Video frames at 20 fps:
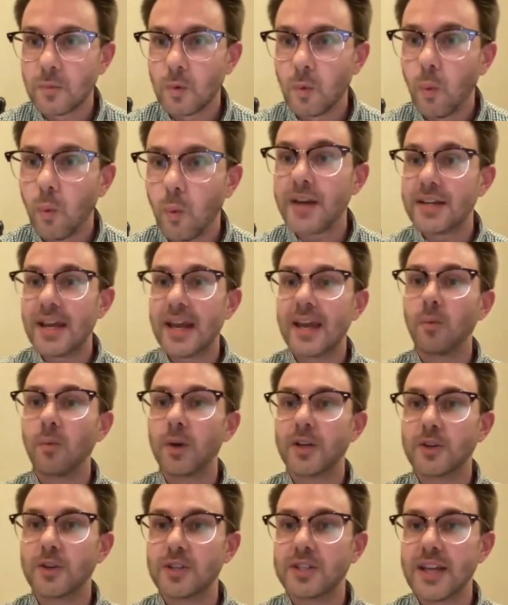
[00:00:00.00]
What date
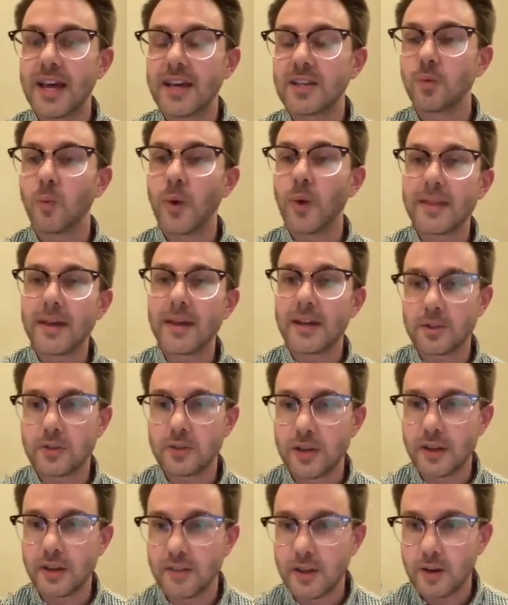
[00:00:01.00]
would you say is when the
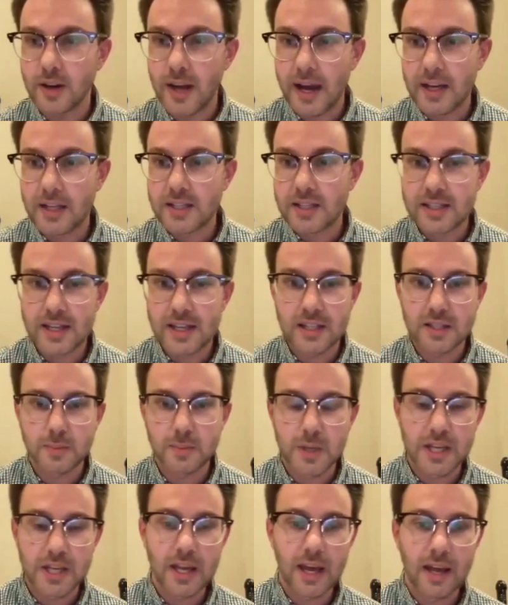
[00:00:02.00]
history of the United States
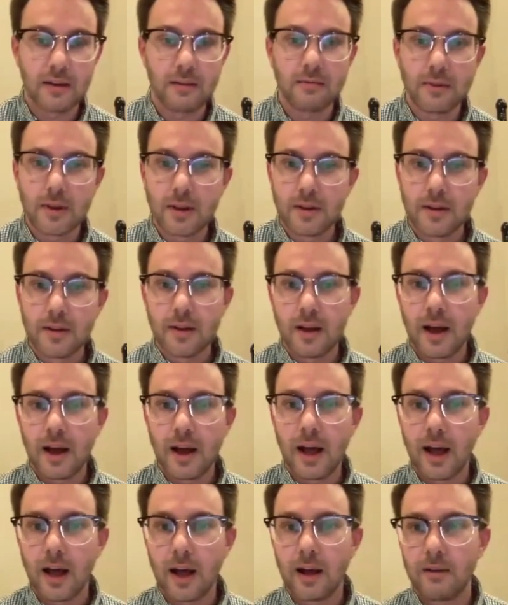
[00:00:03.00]
began?
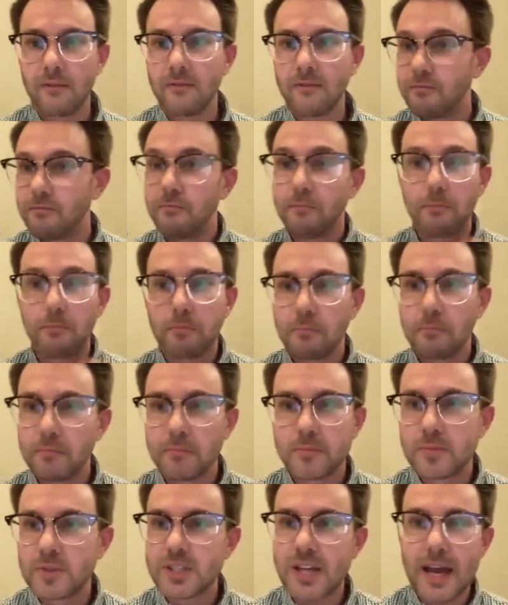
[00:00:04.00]

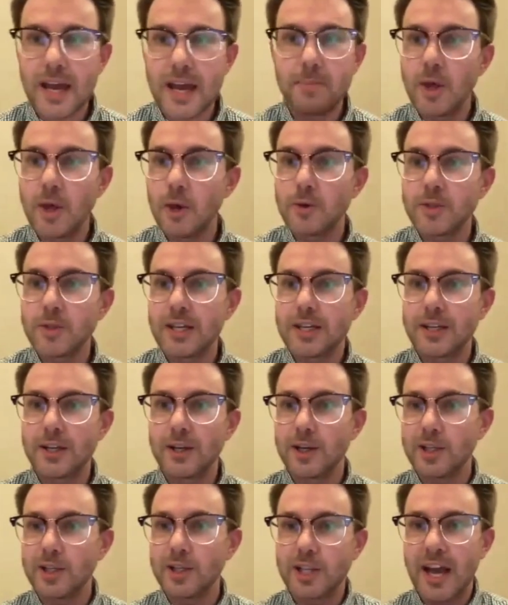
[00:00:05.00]
Type those into
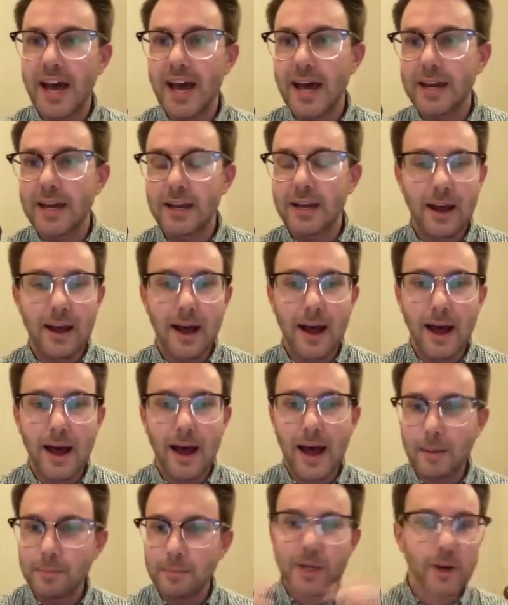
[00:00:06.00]
your chat.
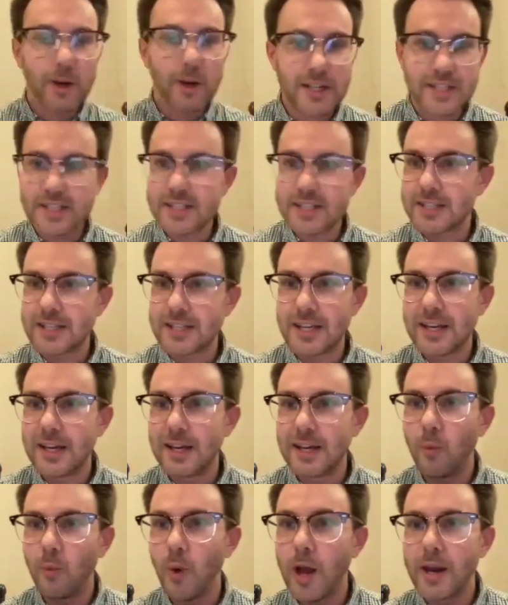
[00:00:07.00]
I'm curious to
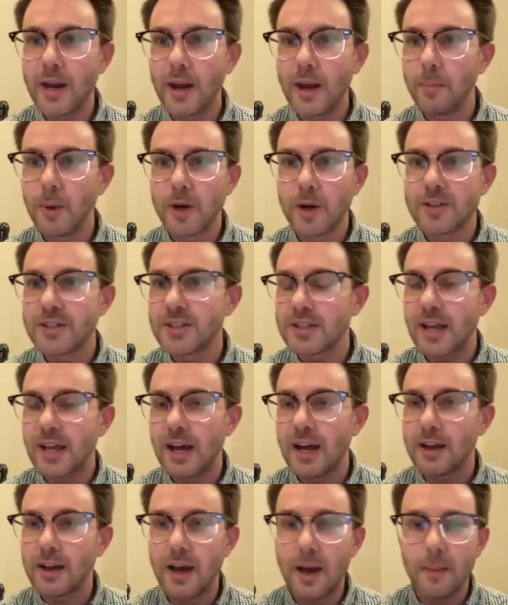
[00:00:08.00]
see what numbers
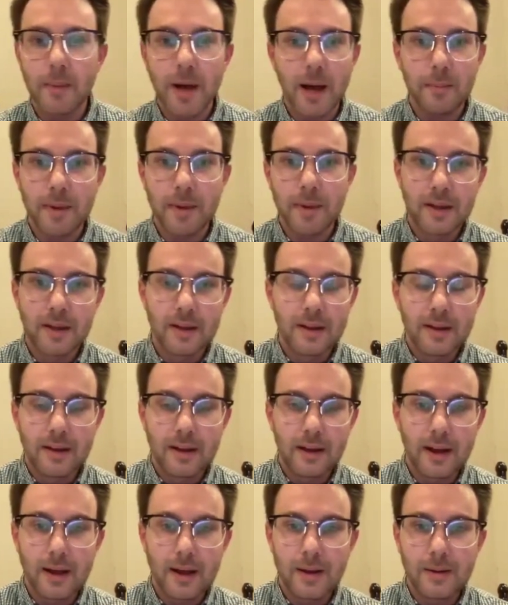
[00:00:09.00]
come up
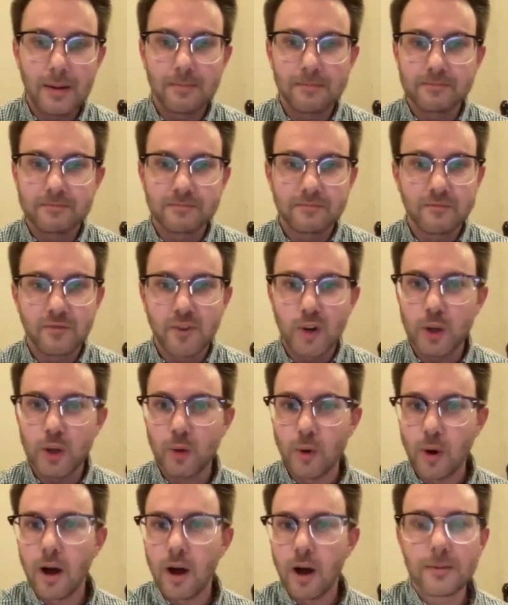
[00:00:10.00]
for
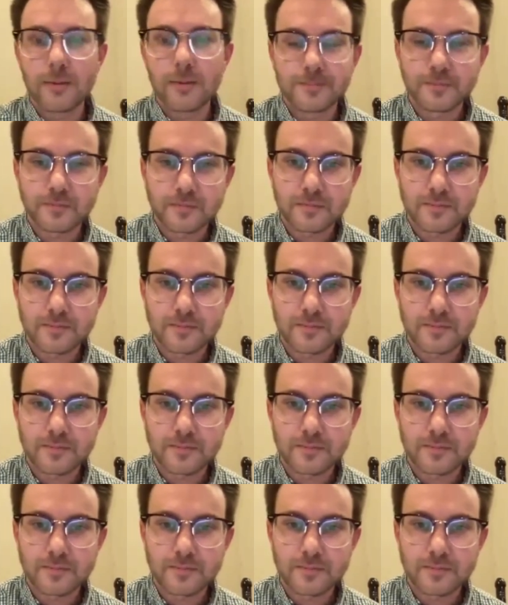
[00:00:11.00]
you all.